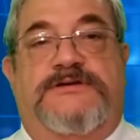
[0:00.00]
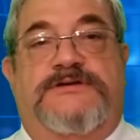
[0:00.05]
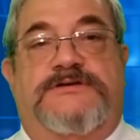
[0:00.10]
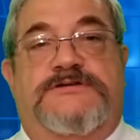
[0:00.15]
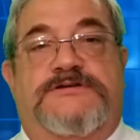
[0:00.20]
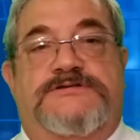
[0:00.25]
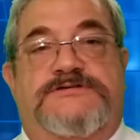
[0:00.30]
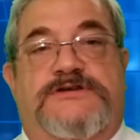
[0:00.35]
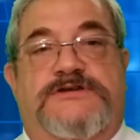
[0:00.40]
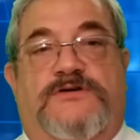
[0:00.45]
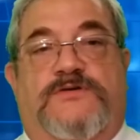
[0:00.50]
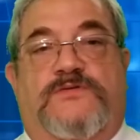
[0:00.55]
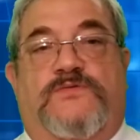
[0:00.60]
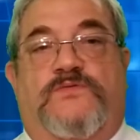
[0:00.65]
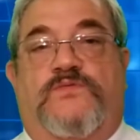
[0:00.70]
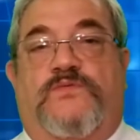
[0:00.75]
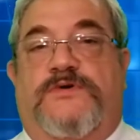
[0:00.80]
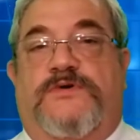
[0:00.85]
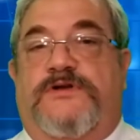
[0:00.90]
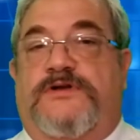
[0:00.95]
So
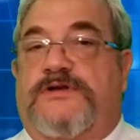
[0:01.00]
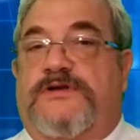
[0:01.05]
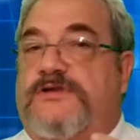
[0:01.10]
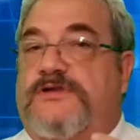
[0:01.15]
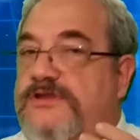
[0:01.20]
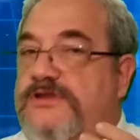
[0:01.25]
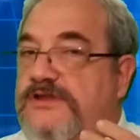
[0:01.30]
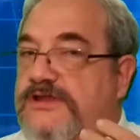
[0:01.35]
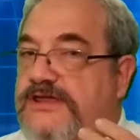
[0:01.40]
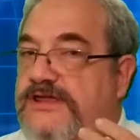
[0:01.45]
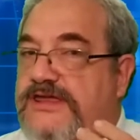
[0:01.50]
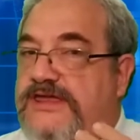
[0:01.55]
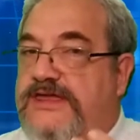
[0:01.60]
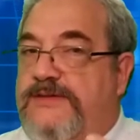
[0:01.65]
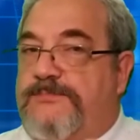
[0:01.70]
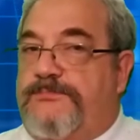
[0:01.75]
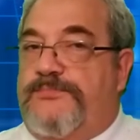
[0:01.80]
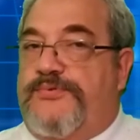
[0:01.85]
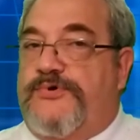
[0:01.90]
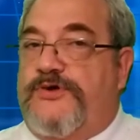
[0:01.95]
when
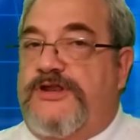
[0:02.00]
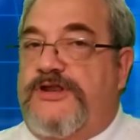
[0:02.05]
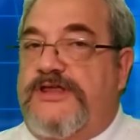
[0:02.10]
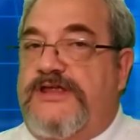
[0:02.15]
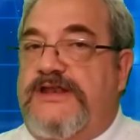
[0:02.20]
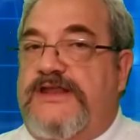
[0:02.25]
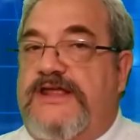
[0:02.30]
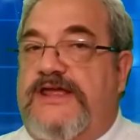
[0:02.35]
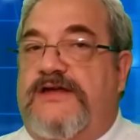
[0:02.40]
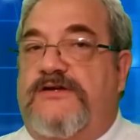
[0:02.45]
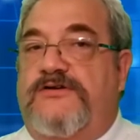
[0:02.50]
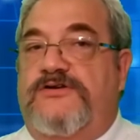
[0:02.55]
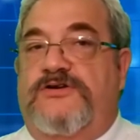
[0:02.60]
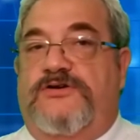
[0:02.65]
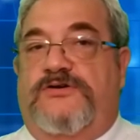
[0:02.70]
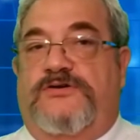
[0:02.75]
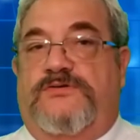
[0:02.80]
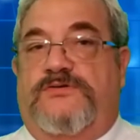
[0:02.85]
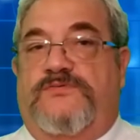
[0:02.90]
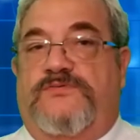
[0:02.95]
putting down
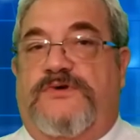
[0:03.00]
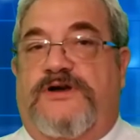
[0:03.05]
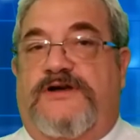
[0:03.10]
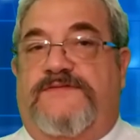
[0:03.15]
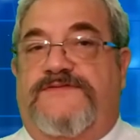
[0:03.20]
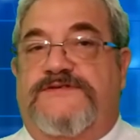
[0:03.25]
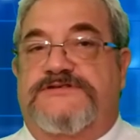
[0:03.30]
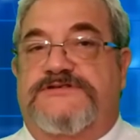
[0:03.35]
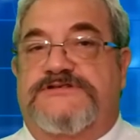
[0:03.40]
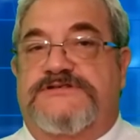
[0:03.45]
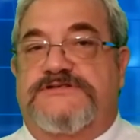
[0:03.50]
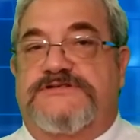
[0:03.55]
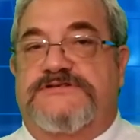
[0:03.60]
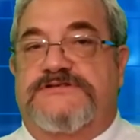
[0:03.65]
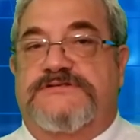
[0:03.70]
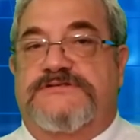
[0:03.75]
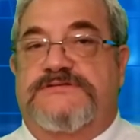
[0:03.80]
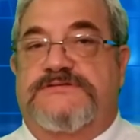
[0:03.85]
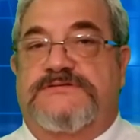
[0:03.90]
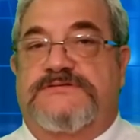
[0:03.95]
your
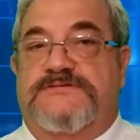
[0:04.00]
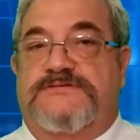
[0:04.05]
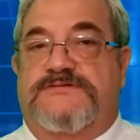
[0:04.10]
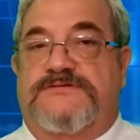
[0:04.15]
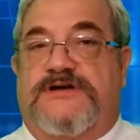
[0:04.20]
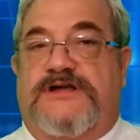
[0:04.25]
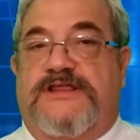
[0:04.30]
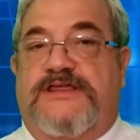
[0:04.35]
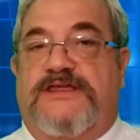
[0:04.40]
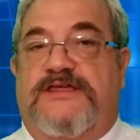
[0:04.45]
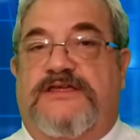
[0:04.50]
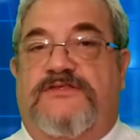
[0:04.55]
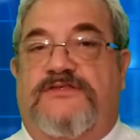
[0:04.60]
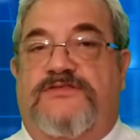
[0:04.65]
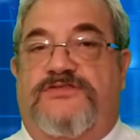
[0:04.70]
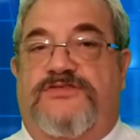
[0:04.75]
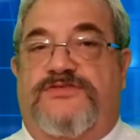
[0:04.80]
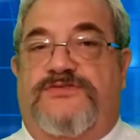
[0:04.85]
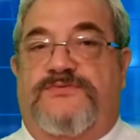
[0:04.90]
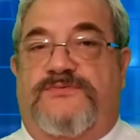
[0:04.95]
references, try to get
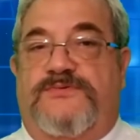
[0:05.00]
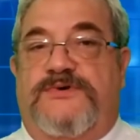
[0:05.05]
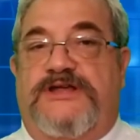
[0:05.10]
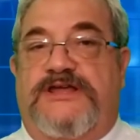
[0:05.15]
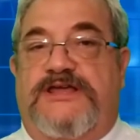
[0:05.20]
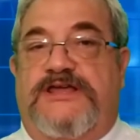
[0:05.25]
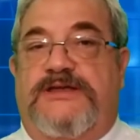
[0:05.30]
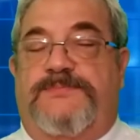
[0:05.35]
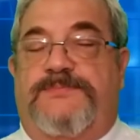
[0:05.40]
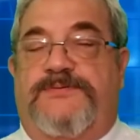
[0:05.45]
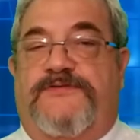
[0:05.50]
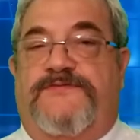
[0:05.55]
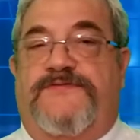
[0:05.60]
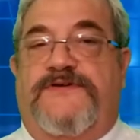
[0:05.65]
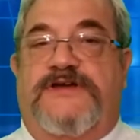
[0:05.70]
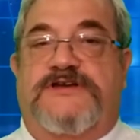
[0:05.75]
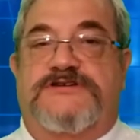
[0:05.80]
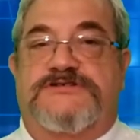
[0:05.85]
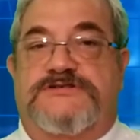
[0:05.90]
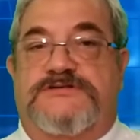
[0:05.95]
3
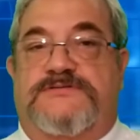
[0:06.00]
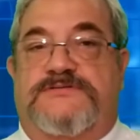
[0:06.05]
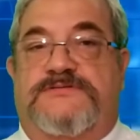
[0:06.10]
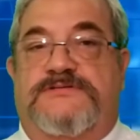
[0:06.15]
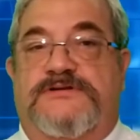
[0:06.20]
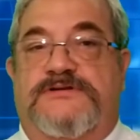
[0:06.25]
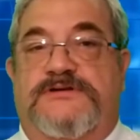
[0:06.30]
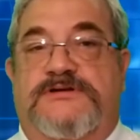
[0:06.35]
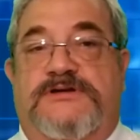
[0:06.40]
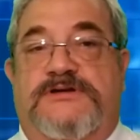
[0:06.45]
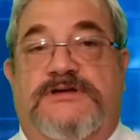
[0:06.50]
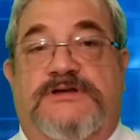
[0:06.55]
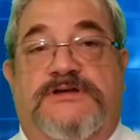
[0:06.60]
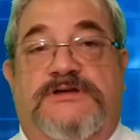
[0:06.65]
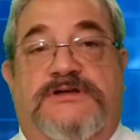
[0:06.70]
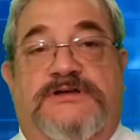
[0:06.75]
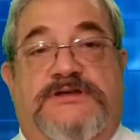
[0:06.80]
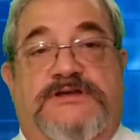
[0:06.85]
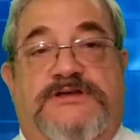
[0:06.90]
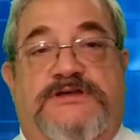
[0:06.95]
professional.
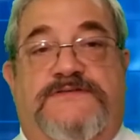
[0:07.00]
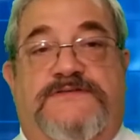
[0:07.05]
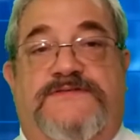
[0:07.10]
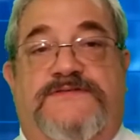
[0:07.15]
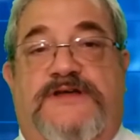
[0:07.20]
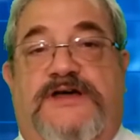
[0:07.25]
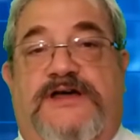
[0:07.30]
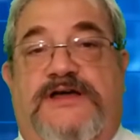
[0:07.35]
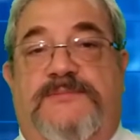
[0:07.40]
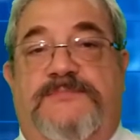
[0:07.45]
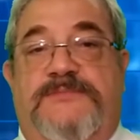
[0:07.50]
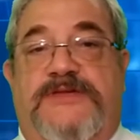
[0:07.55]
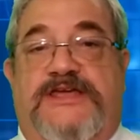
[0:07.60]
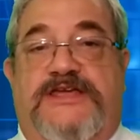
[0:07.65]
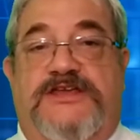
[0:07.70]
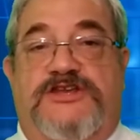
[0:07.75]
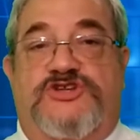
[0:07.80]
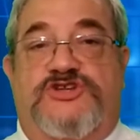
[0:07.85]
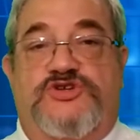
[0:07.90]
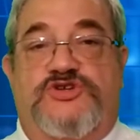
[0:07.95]
If not,
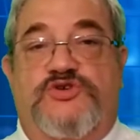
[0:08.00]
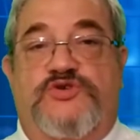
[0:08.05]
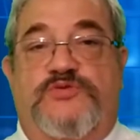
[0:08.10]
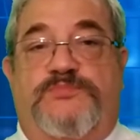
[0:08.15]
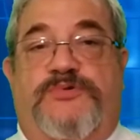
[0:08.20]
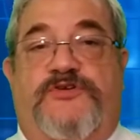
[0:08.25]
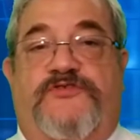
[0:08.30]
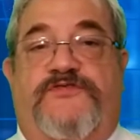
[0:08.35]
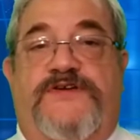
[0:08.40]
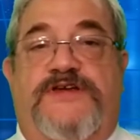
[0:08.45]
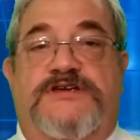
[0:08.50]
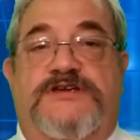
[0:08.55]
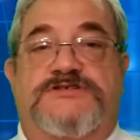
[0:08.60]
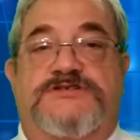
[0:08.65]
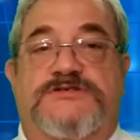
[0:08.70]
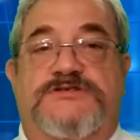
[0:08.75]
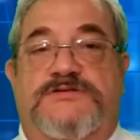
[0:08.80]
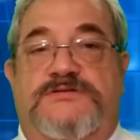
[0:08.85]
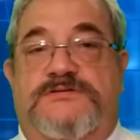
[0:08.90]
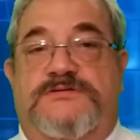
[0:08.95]
make 2
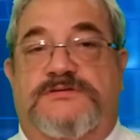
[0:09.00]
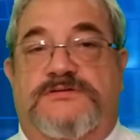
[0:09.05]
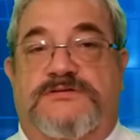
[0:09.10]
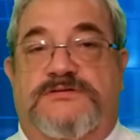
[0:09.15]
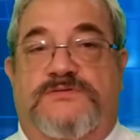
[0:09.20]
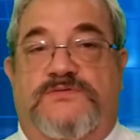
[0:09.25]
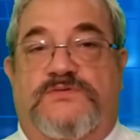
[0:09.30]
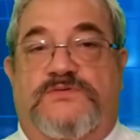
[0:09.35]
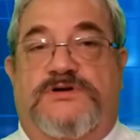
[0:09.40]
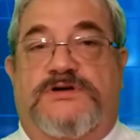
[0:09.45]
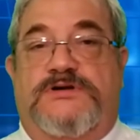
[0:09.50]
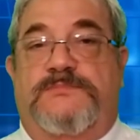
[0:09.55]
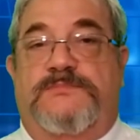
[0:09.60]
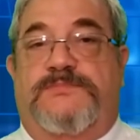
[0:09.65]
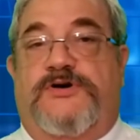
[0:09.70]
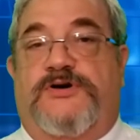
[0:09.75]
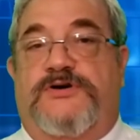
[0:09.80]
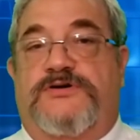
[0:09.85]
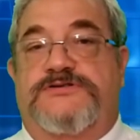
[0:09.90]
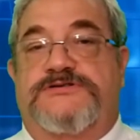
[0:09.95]
professional and 1
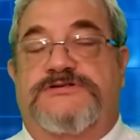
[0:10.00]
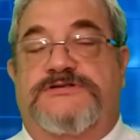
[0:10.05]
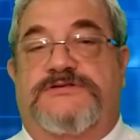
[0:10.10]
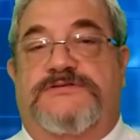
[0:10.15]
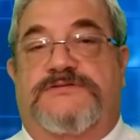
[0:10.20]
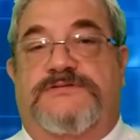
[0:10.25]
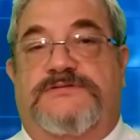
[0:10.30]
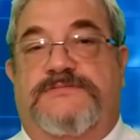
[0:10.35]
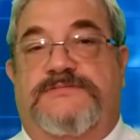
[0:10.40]
personal.